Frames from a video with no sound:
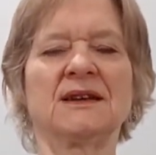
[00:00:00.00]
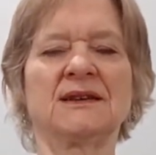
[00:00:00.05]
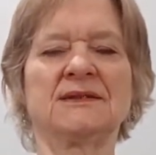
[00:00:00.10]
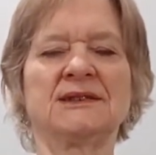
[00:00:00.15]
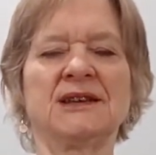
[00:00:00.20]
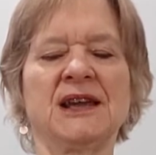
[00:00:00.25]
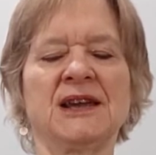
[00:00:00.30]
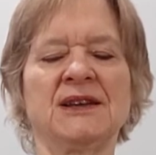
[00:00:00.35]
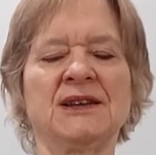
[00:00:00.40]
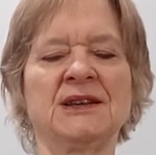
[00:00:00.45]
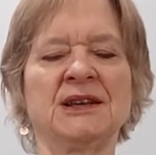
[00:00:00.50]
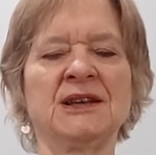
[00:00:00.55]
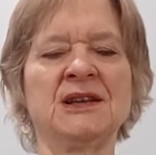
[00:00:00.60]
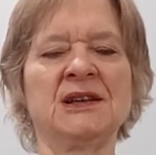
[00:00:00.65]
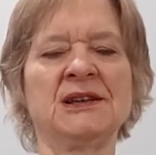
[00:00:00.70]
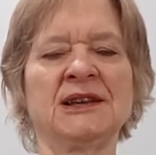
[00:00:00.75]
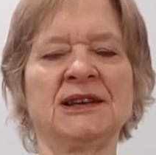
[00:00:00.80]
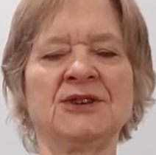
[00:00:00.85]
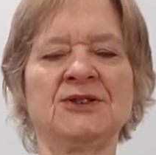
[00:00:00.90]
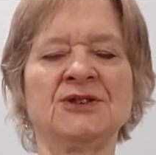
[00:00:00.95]
take an
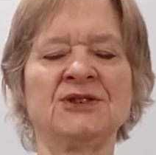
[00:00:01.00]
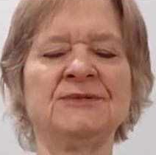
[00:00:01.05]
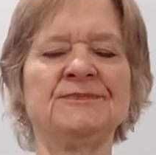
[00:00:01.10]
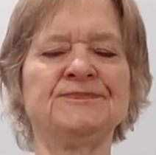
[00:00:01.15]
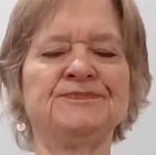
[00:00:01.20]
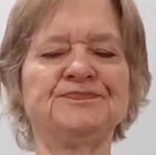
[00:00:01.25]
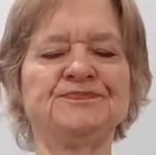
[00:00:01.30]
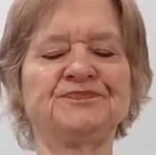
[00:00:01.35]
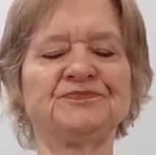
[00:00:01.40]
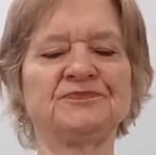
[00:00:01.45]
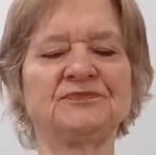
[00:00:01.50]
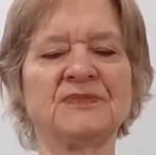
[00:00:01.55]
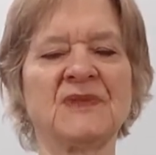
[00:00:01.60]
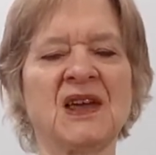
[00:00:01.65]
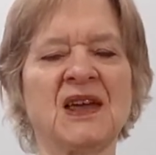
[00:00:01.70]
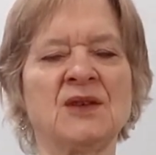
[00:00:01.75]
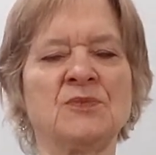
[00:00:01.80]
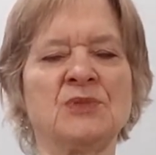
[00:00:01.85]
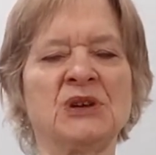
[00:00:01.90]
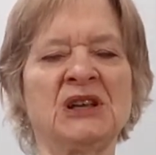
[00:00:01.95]
inhalation
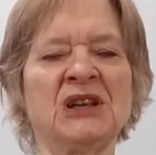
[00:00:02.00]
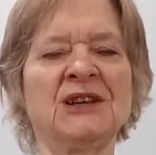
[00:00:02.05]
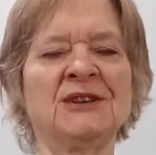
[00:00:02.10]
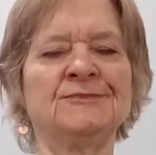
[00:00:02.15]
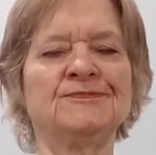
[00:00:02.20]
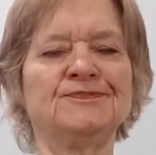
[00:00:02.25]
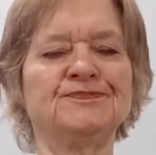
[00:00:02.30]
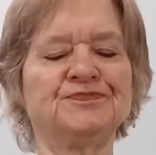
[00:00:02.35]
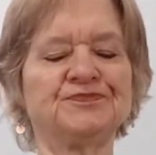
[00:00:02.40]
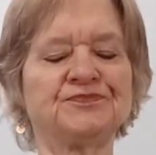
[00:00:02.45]
and begin.